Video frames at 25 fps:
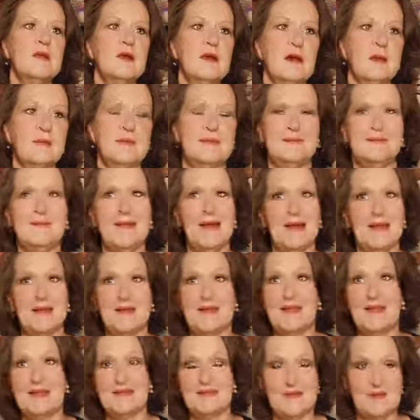I, I
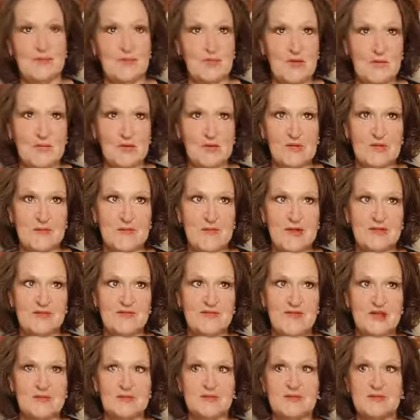can't say primarily
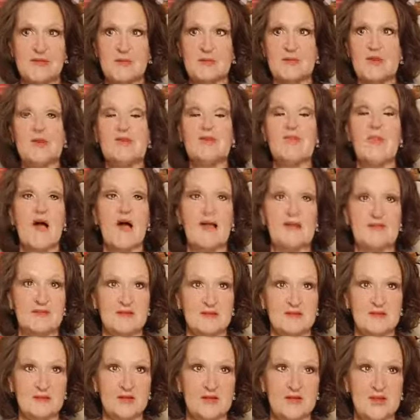manufacturing because I've been in lots
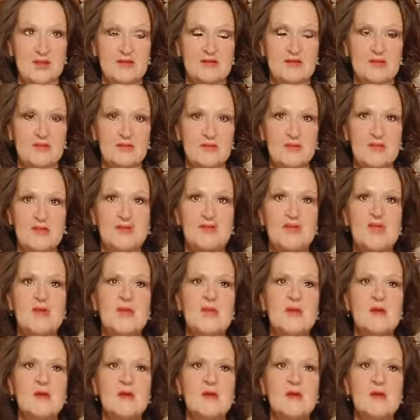of different industries,